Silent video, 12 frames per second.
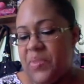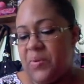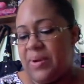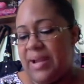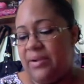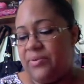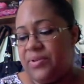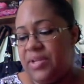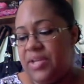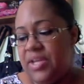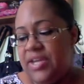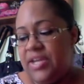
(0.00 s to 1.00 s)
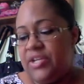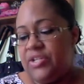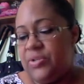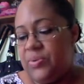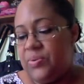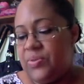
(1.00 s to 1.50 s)
Around
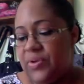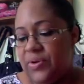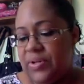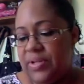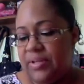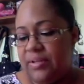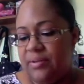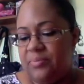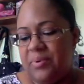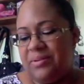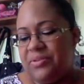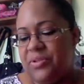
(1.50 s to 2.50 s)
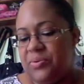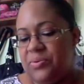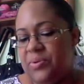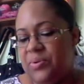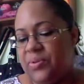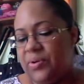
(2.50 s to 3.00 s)
2:30, around
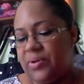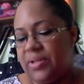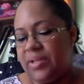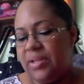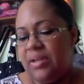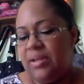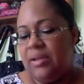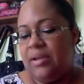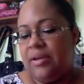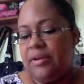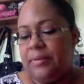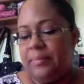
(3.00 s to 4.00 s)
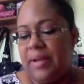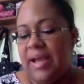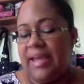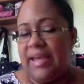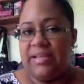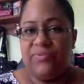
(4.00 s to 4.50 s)
2:30,
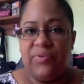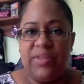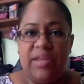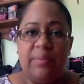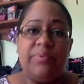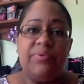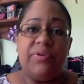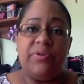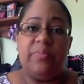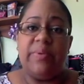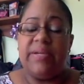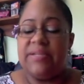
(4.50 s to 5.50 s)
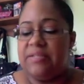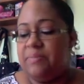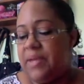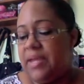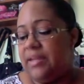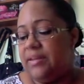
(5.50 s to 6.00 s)
I asked for the epidural because the
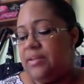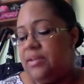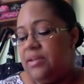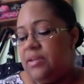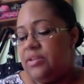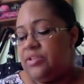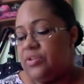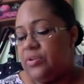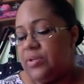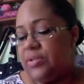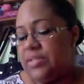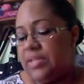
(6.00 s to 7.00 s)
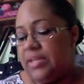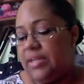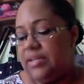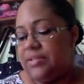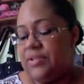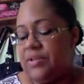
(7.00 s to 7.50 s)
pain started to
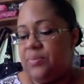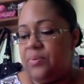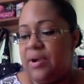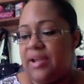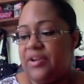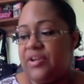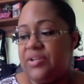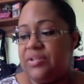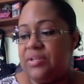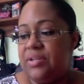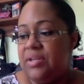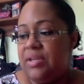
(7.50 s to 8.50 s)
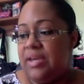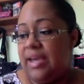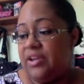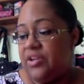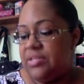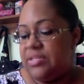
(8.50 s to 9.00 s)
get where I
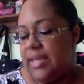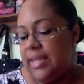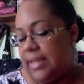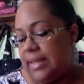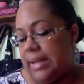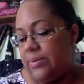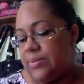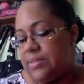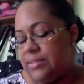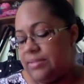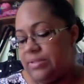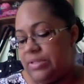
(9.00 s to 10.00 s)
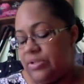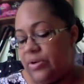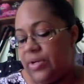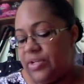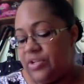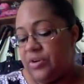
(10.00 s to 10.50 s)
couldn't take it. I was
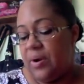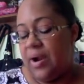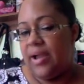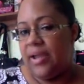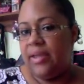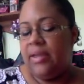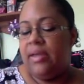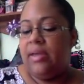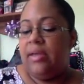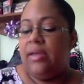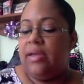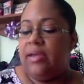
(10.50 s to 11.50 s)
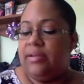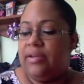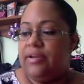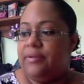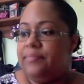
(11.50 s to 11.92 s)
starting to cry, and